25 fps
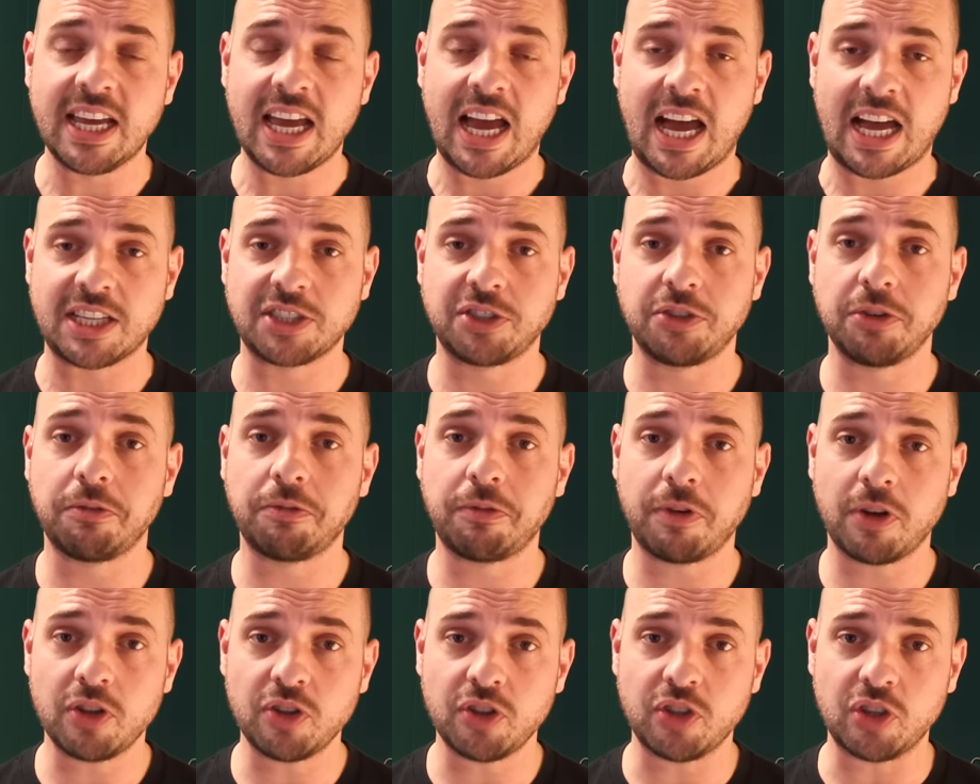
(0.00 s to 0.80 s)
as the
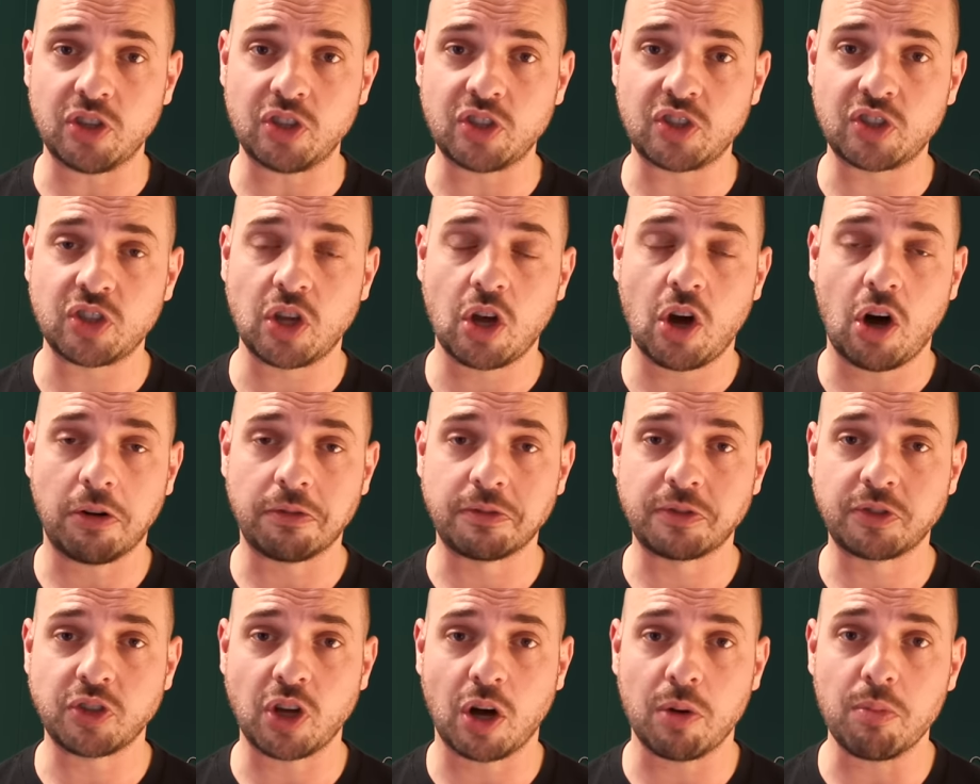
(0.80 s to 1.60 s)
founders of
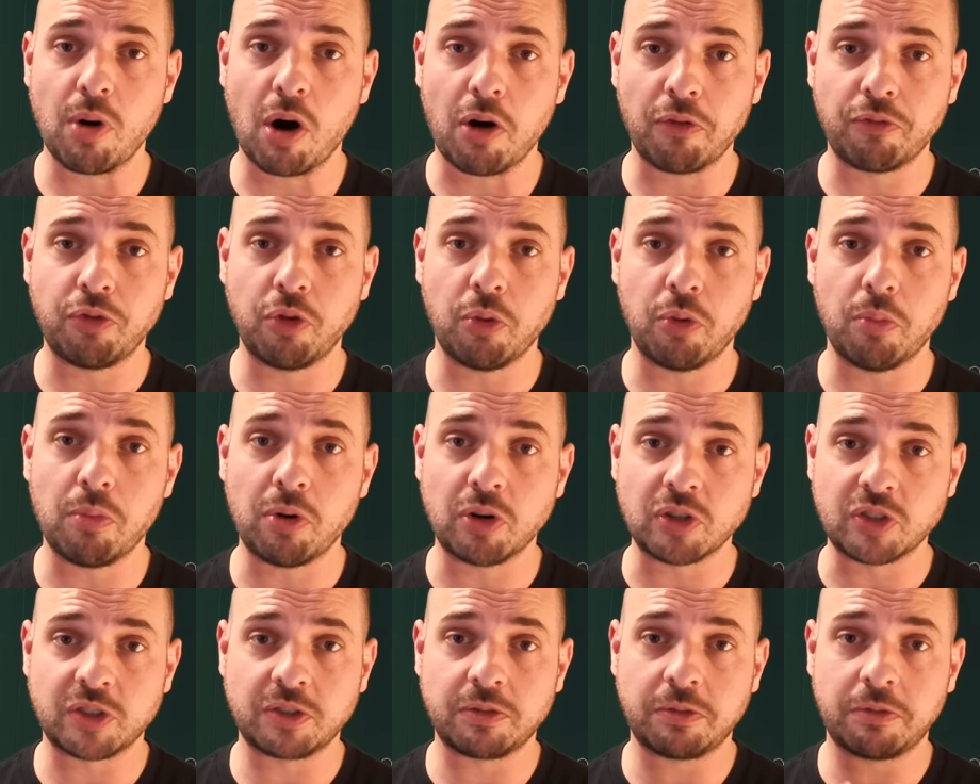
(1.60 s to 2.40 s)
some of the most